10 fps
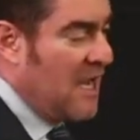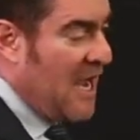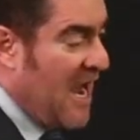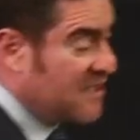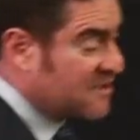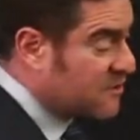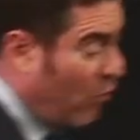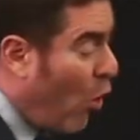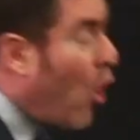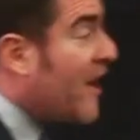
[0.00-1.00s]
And as
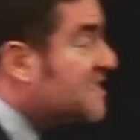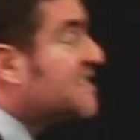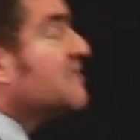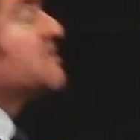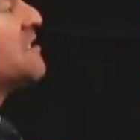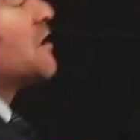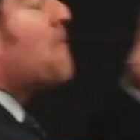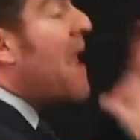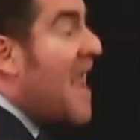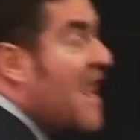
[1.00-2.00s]
long as there's a
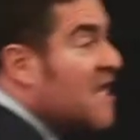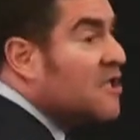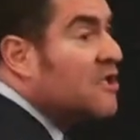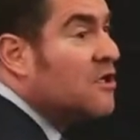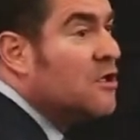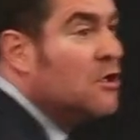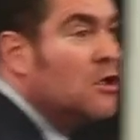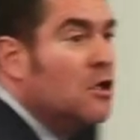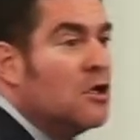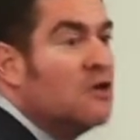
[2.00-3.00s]
demand
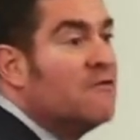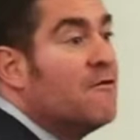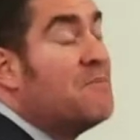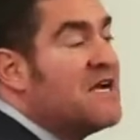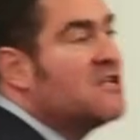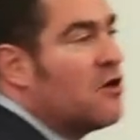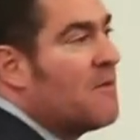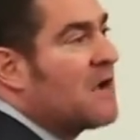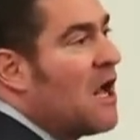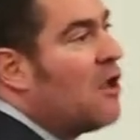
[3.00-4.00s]
for big
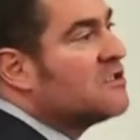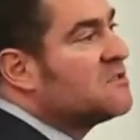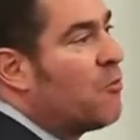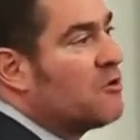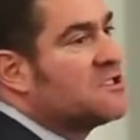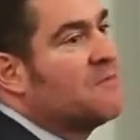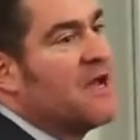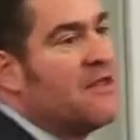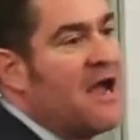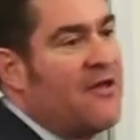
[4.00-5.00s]
time college sports to
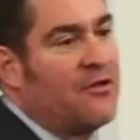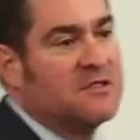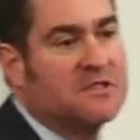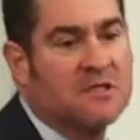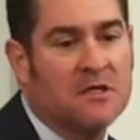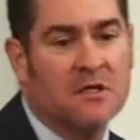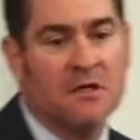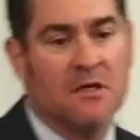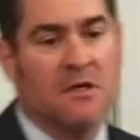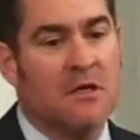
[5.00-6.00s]
pay the athletes,
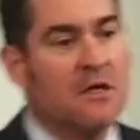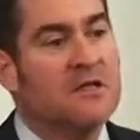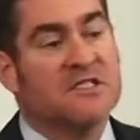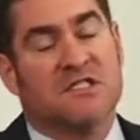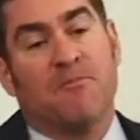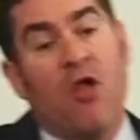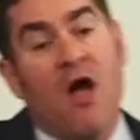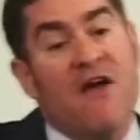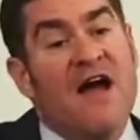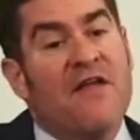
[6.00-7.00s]

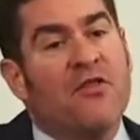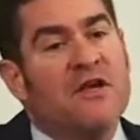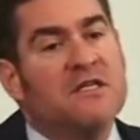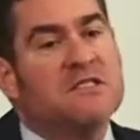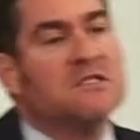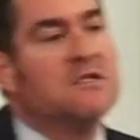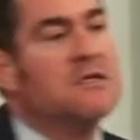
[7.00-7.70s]
supply of athletes,